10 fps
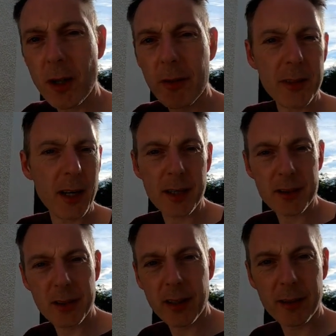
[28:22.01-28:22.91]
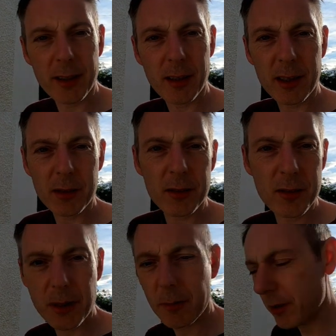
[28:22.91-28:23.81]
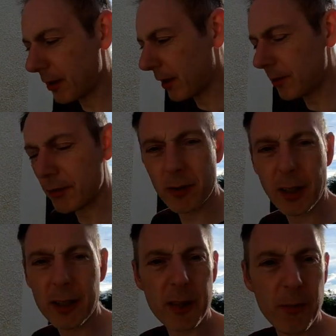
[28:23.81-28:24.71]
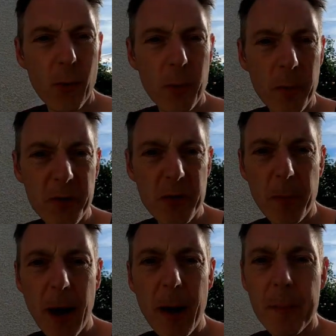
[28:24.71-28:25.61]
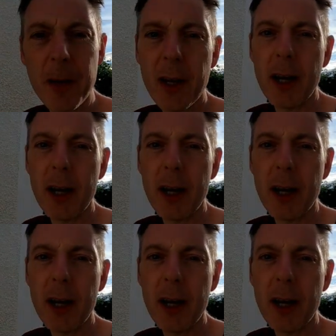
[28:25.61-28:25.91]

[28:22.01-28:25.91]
You haven't accidentally clicked on something else or any form of spam.